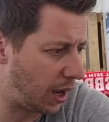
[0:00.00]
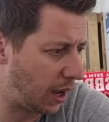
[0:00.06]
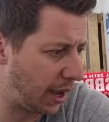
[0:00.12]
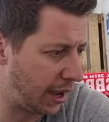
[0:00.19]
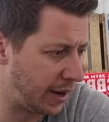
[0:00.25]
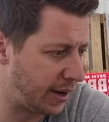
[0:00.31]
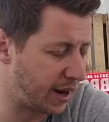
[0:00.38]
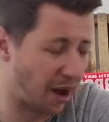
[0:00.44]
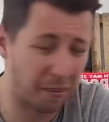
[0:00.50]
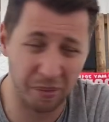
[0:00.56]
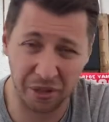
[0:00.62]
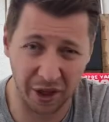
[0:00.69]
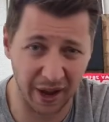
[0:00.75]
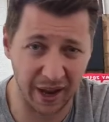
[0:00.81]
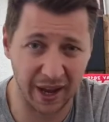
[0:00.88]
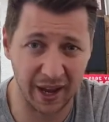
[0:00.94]
And I'm
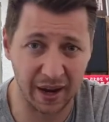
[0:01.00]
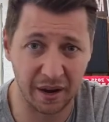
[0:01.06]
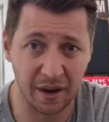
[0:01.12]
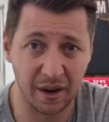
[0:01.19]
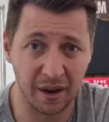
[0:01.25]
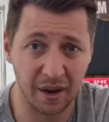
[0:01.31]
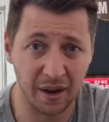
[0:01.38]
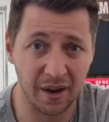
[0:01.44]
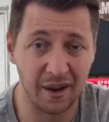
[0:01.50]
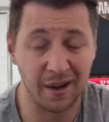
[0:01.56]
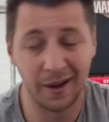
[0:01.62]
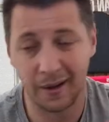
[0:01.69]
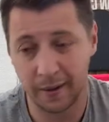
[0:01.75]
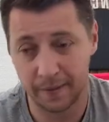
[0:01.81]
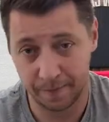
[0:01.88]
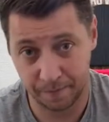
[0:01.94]
thinking,
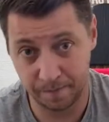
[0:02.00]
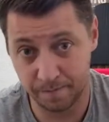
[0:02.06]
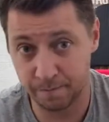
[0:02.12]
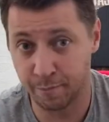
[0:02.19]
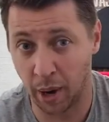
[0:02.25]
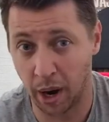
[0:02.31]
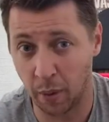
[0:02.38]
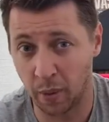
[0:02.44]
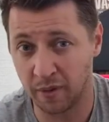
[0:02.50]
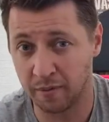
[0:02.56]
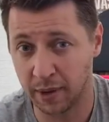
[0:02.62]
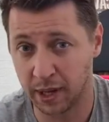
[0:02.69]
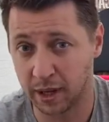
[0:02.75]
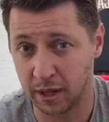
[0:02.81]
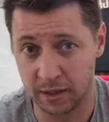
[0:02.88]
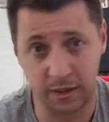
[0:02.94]
bear with
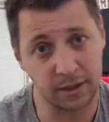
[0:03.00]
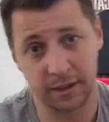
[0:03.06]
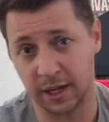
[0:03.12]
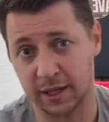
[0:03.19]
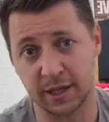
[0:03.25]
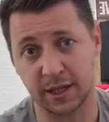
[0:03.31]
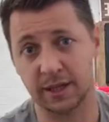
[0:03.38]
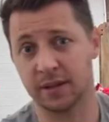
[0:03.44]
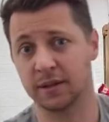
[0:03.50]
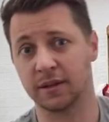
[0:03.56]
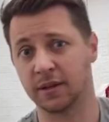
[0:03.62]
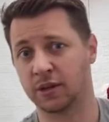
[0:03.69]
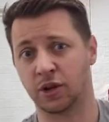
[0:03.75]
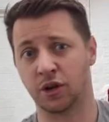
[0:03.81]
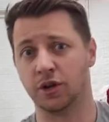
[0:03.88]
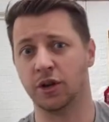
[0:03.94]
me because this isn't
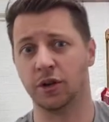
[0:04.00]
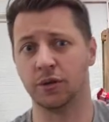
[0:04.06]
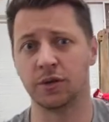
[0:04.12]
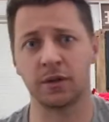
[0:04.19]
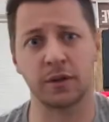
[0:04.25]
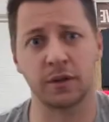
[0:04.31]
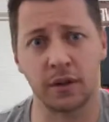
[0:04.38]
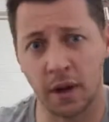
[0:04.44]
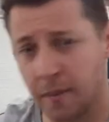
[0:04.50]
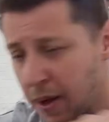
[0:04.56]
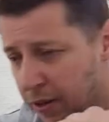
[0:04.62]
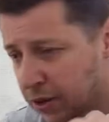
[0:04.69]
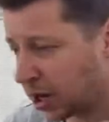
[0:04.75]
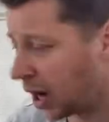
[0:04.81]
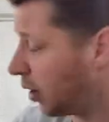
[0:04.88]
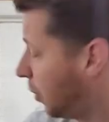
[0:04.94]
good news about the
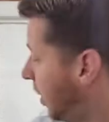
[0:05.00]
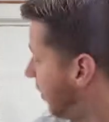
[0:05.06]
channel